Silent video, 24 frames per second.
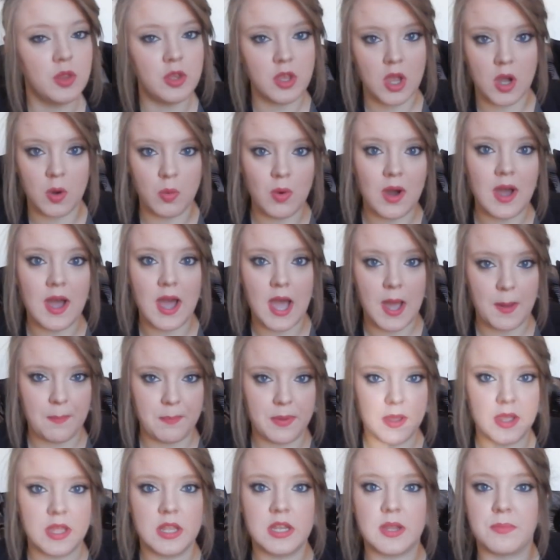what
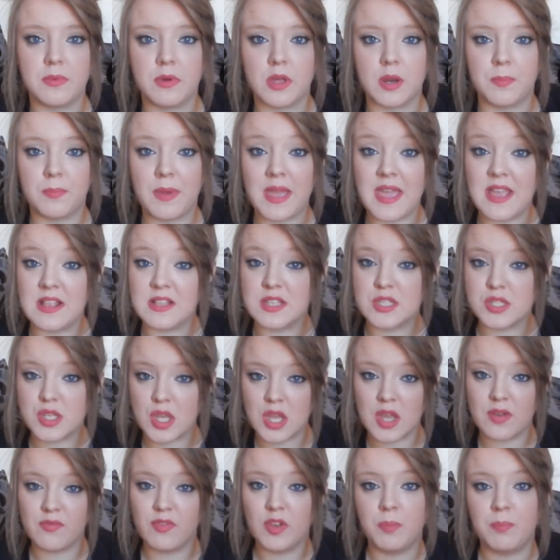happened. I'm going to
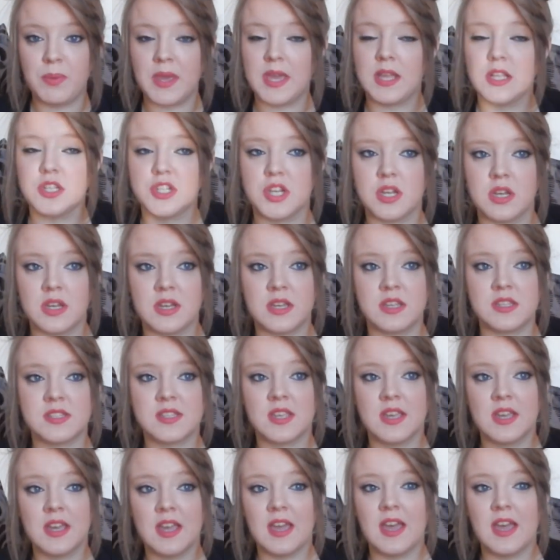insert a few pictures,